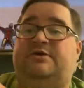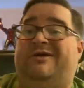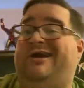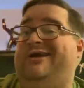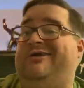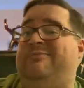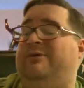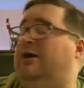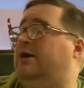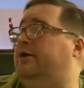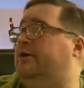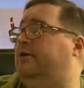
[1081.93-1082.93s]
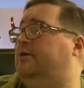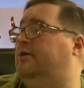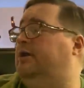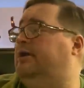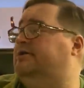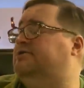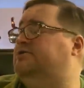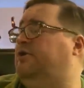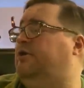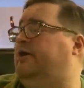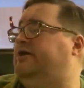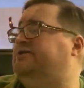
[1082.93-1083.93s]
or Harry Potter
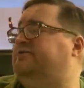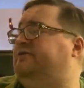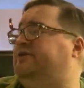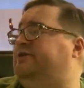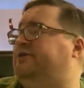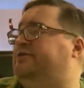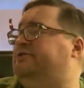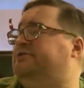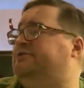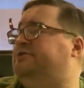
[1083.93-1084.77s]
Star Ace figures.